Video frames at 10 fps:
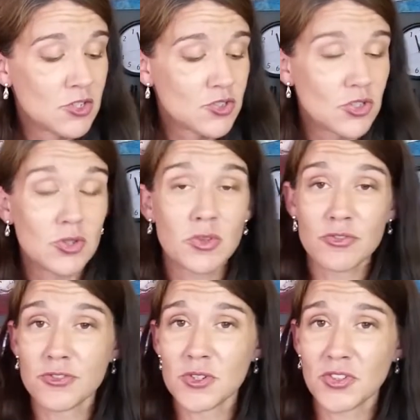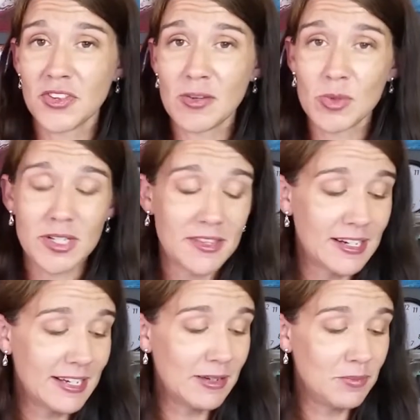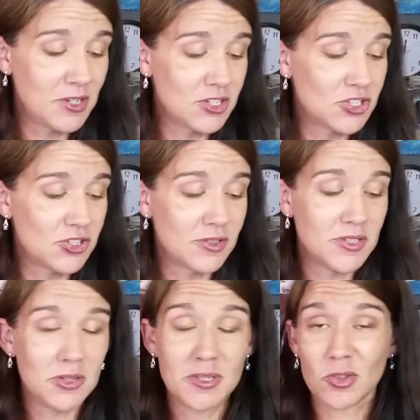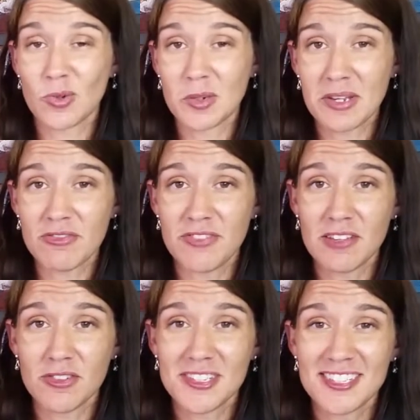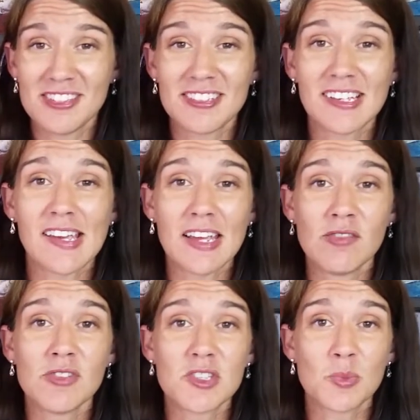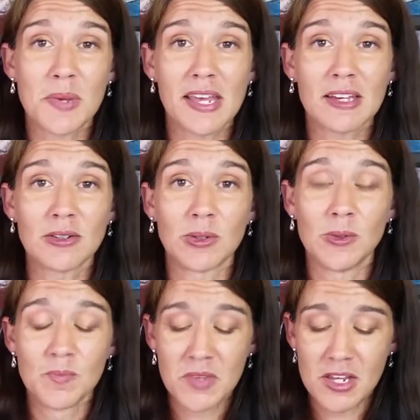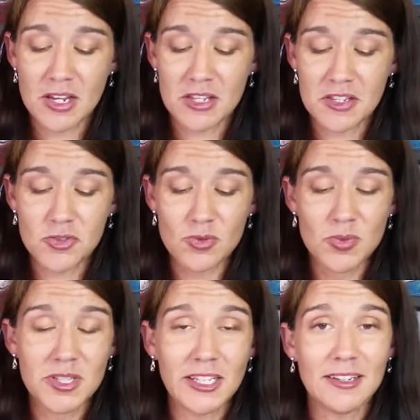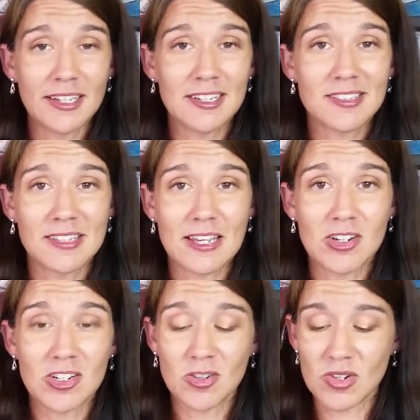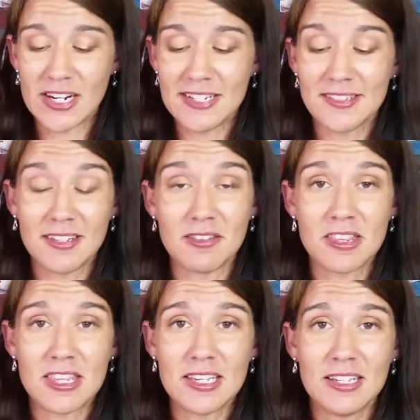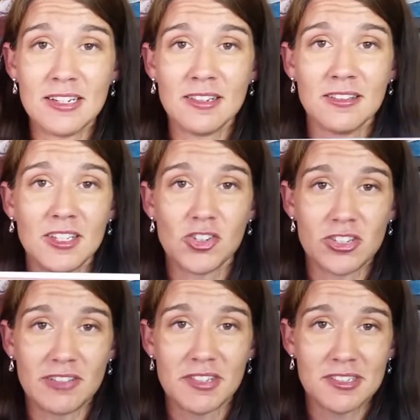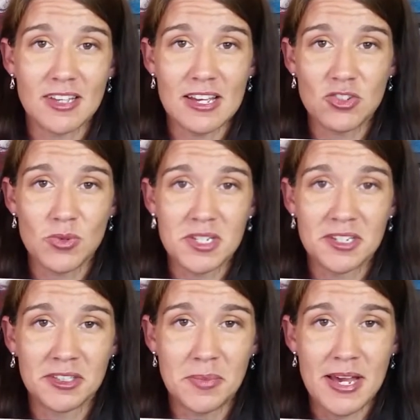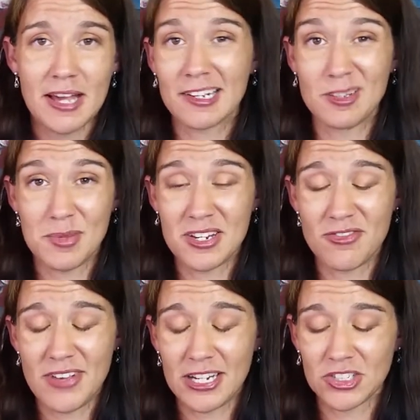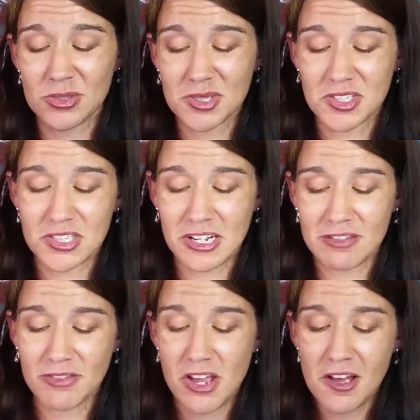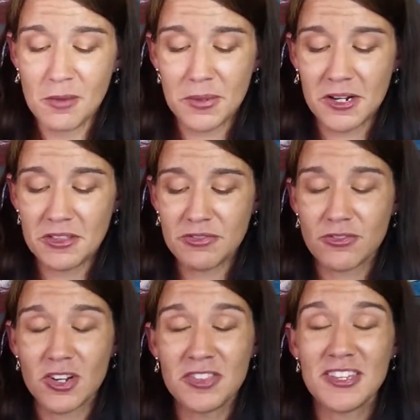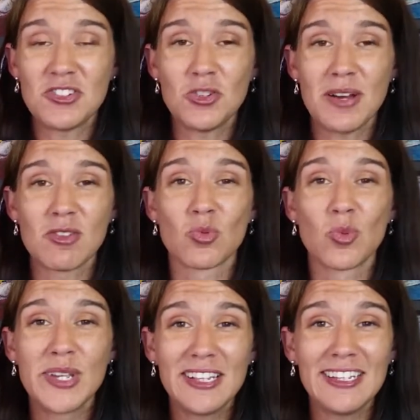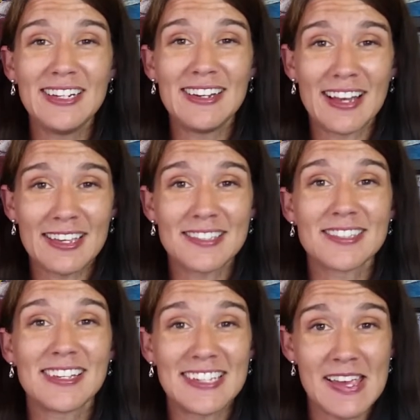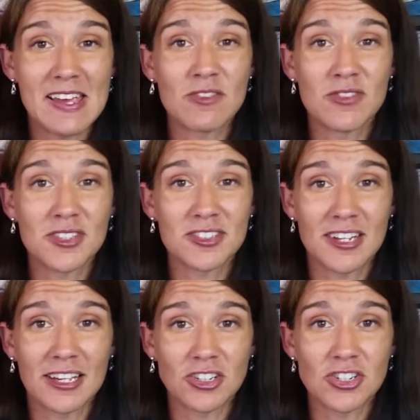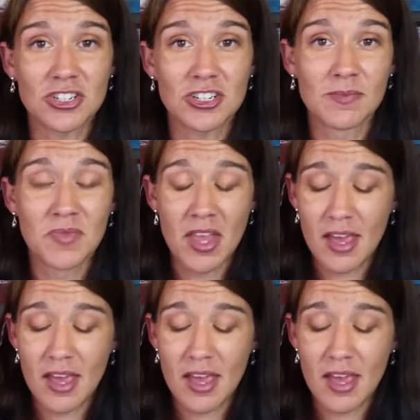So the first one that I'm going to show you, and it's one of my favorites, is a canvas panel. These are really nice. They are nice and thin. They usually have the size written on the back and the manufacturer's stuff. But on the front, they do have a really nice canvas texture.